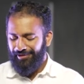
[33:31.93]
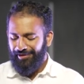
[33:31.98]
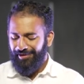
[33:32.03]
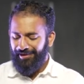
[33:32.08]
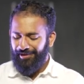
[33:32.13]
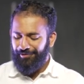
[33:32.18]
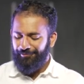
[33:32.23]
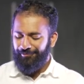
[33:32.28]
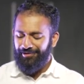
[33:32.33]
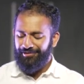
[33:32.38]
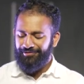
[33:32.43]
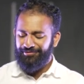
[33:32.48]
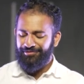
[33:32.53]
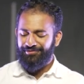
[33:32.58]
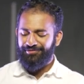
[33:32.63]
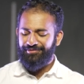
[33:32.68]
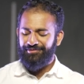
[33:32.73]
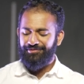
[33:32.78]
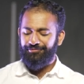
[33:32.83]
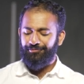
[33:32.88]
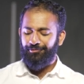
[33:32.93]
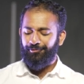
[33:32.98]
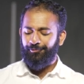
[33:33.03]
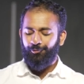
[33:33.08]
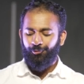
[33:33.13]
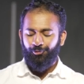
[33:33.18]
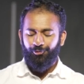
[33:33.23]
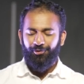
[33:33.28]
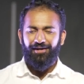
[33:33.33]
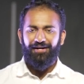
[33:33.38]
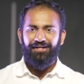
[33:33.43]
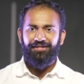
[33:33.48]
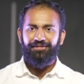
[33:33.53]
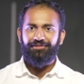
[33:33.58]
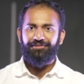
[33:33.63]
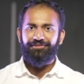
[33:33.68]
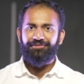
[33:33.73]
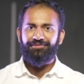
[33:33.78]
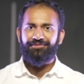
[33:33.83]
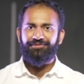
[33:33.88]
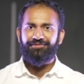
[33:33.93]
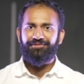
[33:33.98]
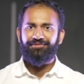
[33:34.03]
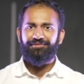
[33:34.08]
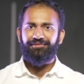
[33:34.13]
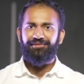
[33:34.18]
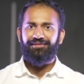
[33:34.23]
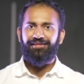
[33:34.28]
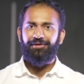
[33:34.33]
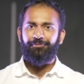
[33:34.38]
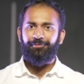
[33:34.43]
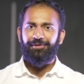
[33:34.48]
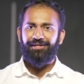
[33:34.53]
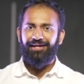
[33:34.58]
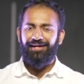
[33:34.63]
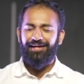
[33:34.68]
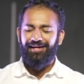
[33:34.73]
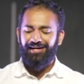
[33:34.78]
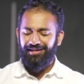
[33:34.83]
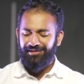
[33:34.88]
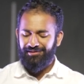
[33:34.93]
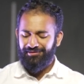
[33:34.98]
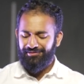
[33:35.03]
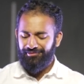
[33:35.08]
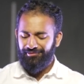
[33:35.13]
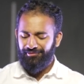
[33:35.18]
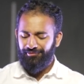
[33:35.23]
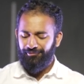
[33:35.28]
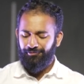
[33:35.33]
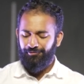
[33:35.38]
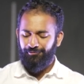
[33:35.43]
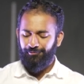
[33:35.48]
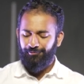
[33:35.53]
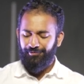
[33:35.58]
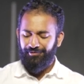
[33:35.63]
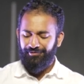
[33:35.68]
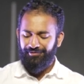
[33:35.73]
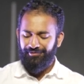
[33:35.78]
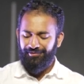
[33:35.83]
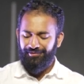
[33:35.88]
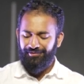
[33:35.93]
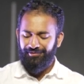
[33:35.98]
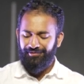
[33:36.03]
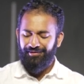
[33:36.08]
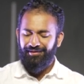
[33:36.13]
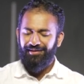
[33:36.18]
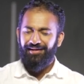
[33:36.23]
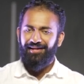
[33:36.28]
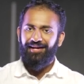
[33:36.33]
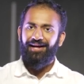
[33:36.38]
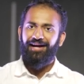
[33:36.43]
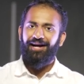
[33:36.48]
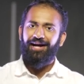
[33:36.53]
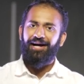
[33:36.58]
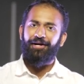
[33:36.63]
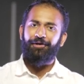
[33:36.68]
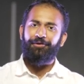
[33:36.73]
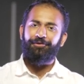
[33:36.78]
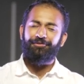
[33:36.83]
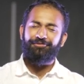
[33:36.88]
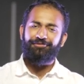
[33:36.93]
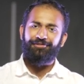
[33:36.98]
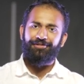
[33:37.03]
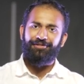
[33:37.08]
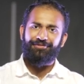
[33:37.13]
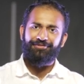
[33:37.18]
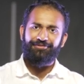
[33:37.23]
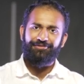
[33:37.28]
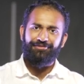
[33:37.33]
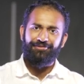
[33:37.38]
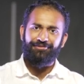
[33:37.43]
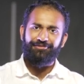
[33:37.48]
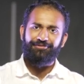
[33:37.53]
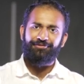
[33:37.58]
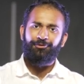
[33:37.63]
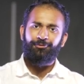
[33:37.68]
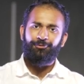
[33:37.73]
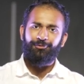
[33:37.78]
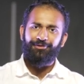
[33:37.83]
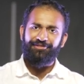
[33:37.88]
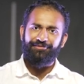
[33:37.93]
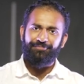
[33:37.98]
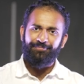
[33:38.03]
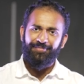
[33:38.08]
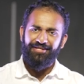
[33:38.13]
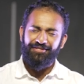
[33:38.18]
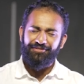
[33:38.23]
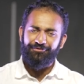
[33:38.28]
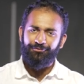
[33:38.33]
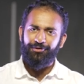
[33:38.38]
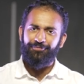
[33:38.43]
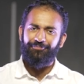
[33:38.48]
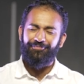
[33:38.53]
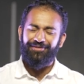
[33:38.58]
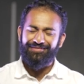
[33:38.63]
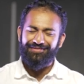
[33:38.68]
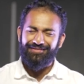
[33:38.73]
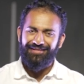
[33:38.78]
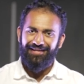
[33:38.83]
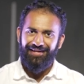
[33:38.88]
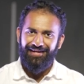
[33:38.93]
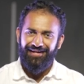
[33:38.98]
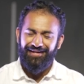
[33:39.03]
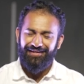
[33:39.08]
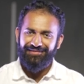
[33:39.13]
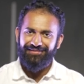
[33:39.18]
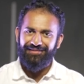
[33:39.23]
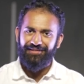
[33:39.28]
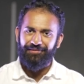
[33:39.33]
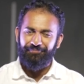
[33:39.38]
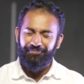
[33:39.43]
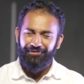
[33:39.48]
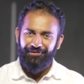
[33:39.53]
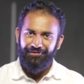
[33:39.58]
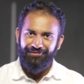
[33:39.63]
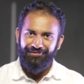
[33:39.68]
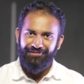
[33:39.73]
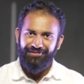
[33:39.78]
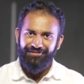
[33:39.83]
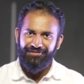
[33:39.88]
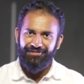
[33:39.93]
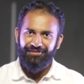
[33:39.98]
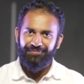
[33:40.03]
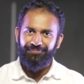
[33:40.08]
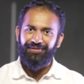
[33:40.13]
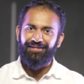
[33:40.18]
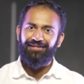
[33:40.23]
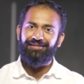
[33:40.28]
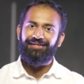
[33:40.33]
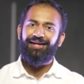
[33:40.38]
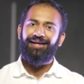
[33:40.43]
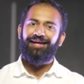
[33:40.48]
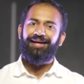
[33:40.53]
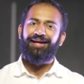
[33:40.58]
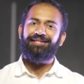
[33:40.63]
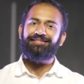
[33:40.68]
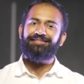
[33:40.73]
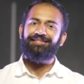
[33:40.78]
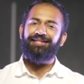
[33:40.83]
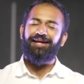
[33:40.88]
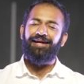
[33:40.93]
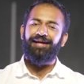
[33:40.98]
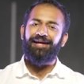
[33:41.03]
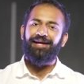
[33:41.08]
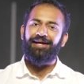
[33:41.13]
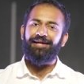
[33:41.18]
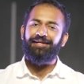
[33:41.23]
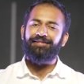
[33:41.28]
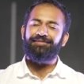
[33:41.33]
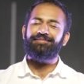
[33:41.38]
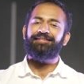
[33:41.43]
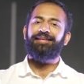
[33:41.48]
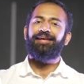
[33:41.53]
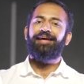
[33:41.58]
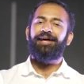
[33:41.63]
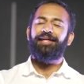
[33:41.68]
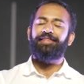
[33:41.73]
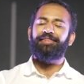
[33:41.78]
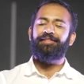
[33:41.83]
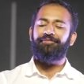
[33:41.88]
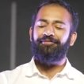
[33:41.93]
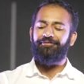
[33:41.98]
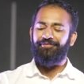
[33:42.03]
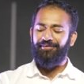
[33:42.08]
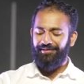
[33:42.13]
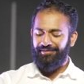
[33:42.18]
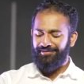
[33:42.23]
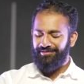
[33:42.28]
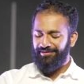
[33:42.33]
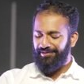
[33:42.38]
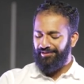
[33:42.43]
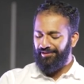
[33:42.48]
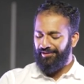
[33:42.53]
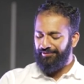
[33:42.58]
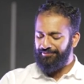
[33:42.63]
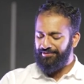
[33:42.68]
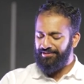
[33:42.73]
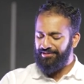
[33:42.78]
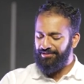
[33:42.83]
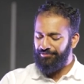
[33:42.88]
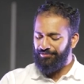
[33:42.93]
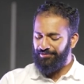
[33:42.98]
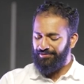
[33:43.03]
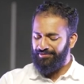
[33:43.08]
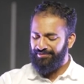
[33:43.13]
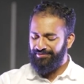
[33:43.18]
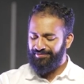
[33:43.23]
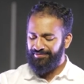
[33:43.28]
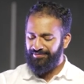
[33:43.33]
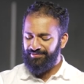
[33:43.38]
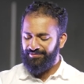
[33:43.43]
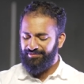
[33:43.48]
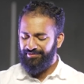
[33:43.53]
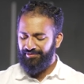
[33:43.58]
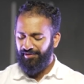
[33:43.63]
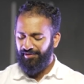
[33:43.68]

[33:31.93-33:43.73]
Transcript: Our righteousness requires that we act within our justice, which means we must act and participate as the hands and the feet of Jesus.